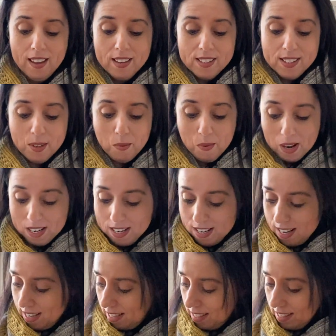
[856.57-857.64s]
So what it
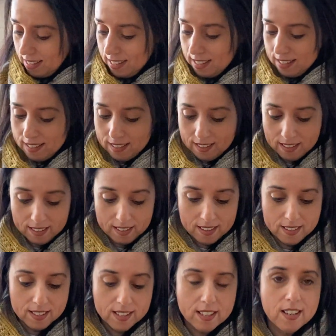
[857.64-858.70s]
is, I'm
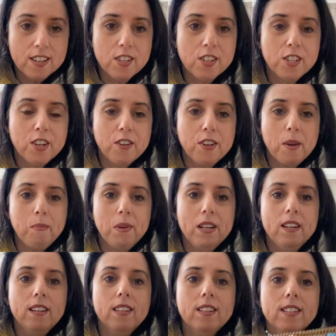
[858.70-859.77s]
just gonna show you. I put
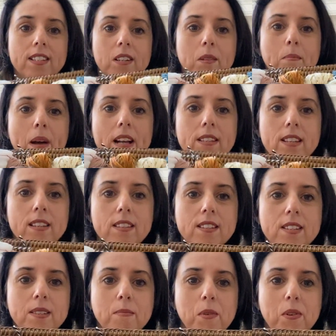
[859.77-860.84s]
it in this little basket
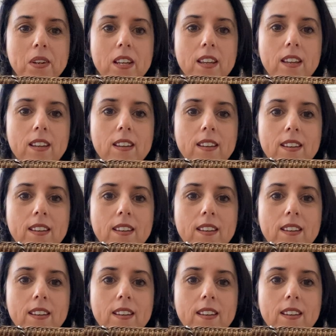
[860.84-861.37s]
this morning.